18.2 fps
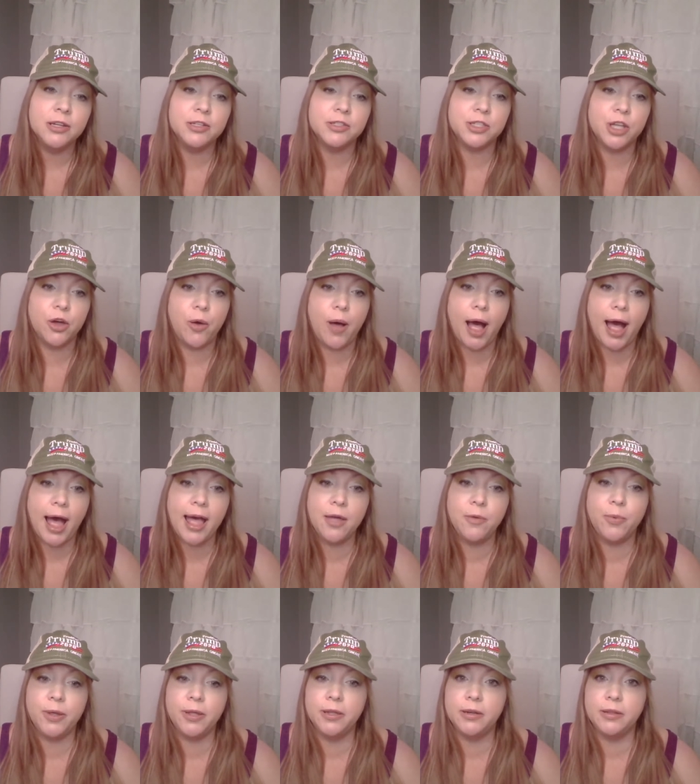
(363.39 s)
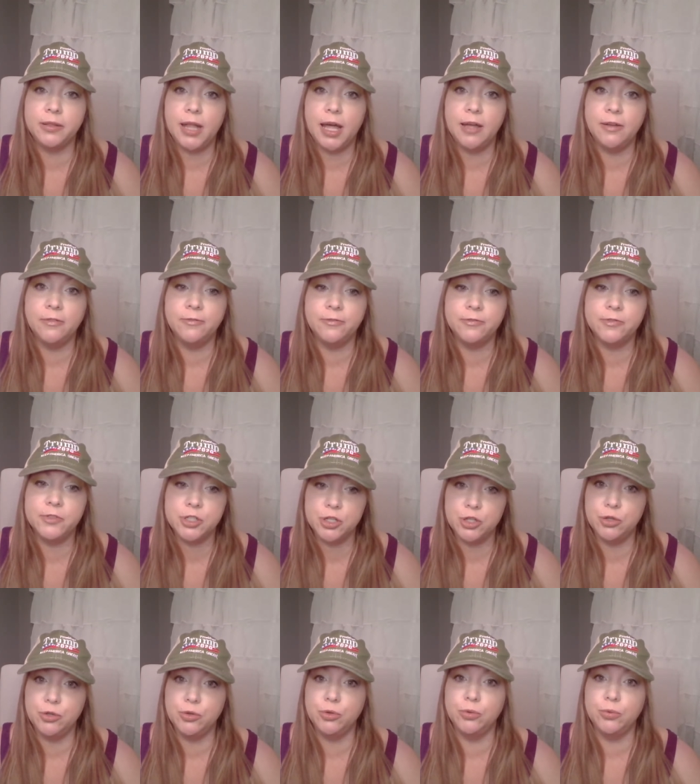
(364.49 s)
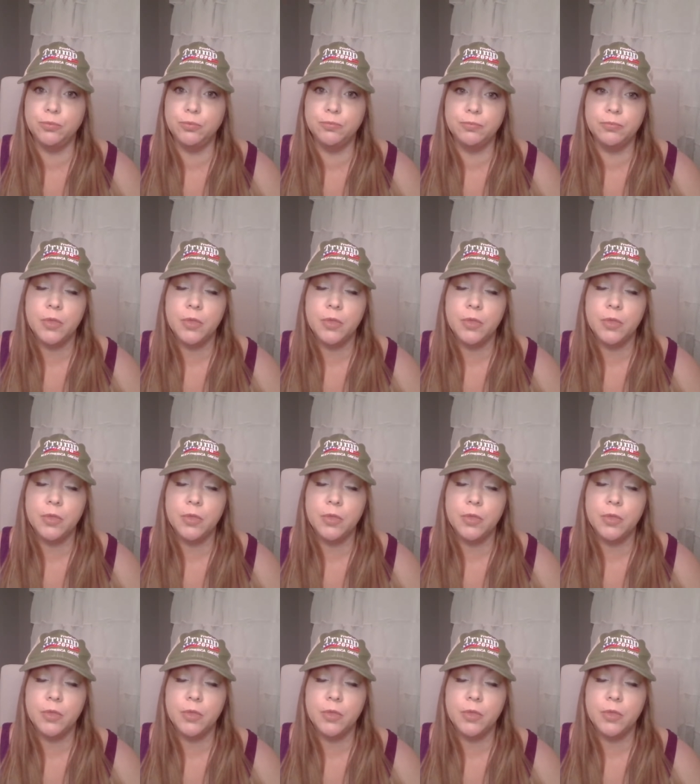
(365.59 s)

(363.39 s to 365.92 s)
So I would love to